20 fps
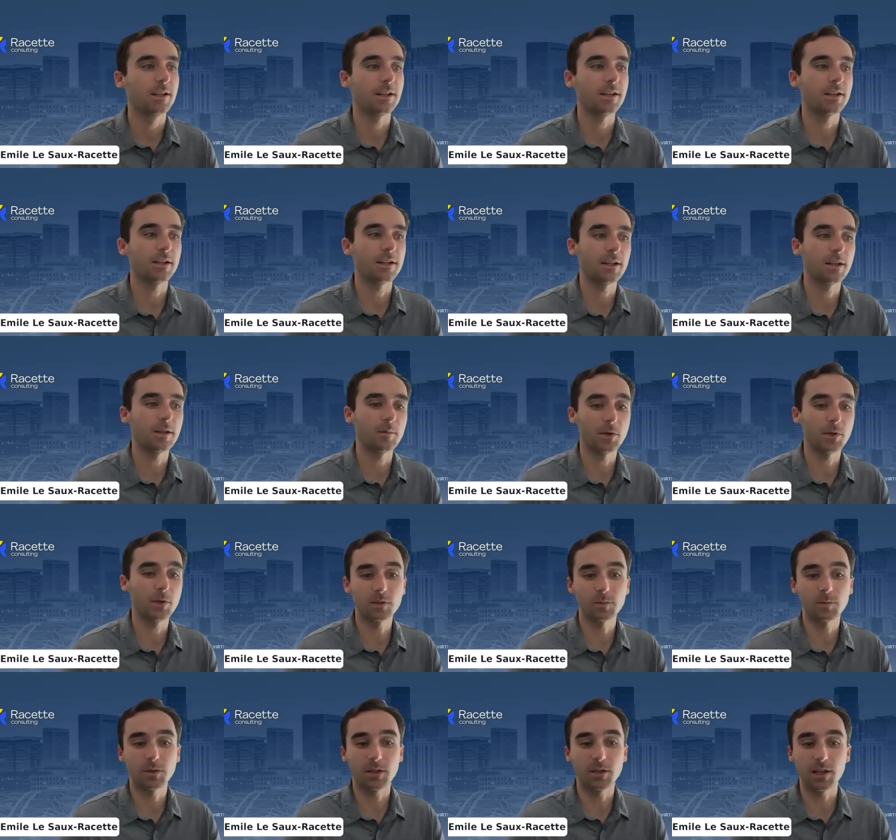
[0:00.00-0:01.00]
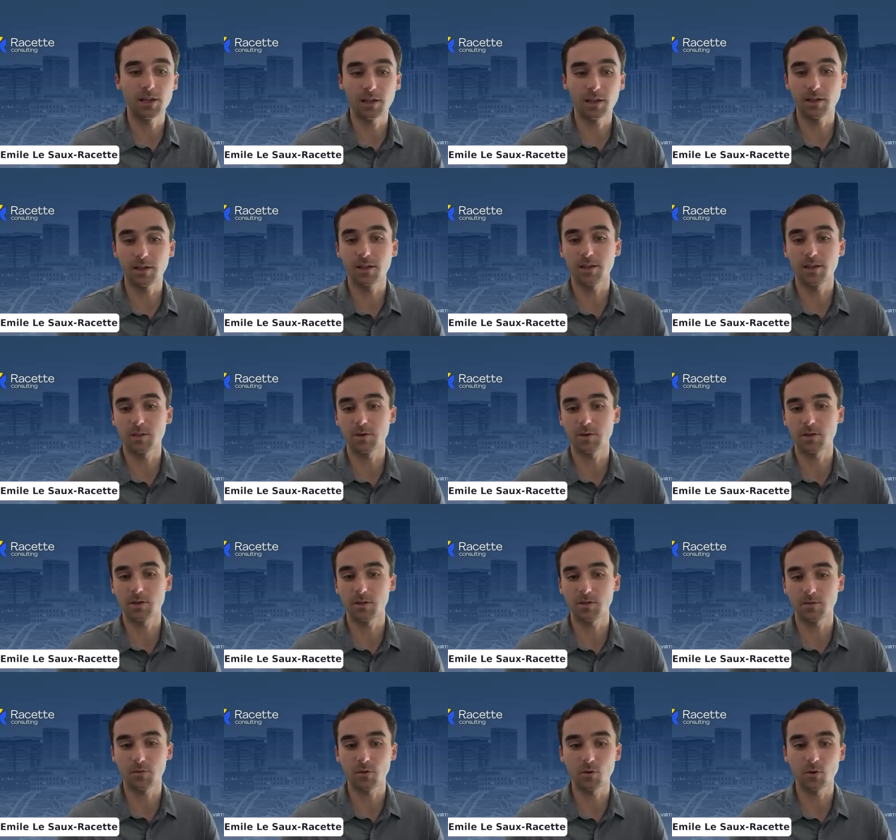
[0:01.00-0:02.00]
But ultimately, I think, and
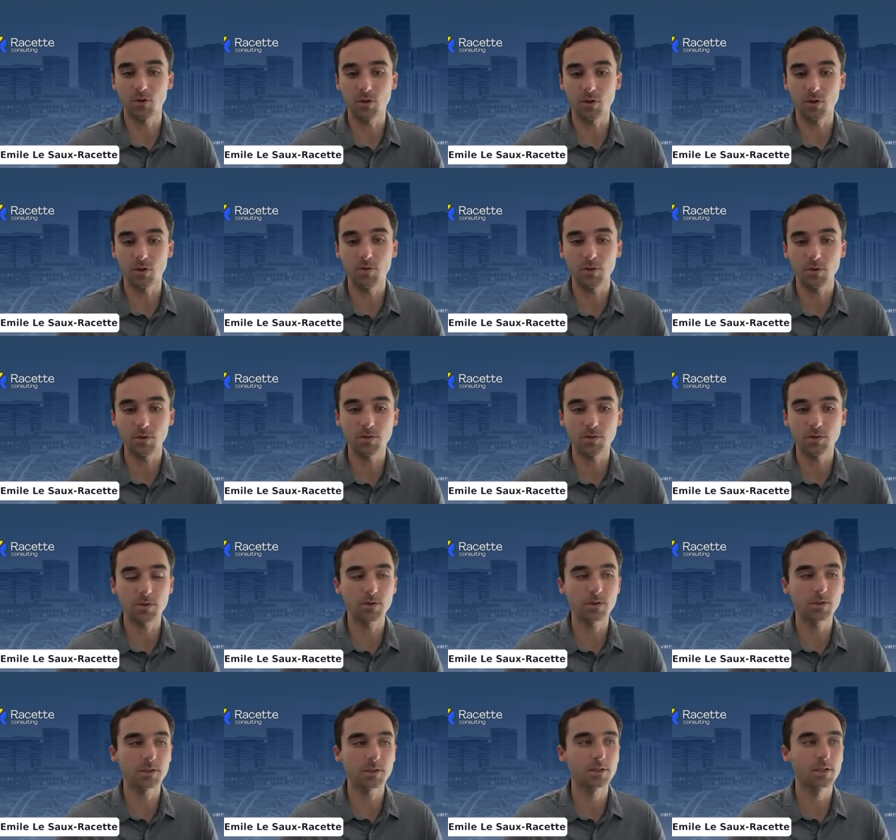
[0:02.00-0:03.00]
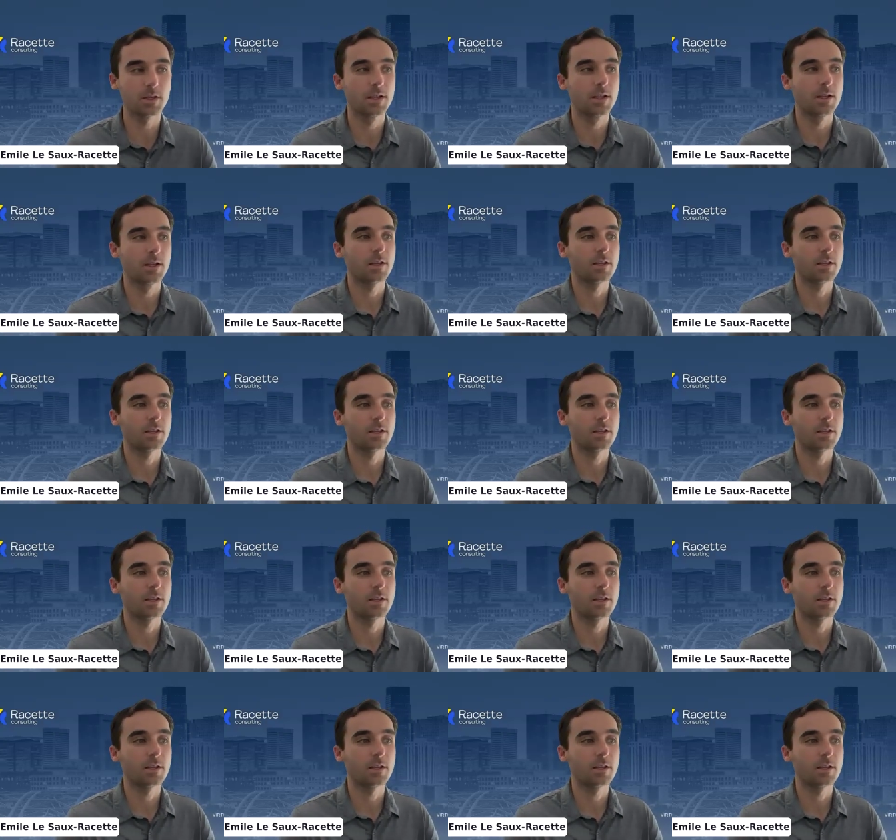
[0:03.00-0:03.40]
especially for new users,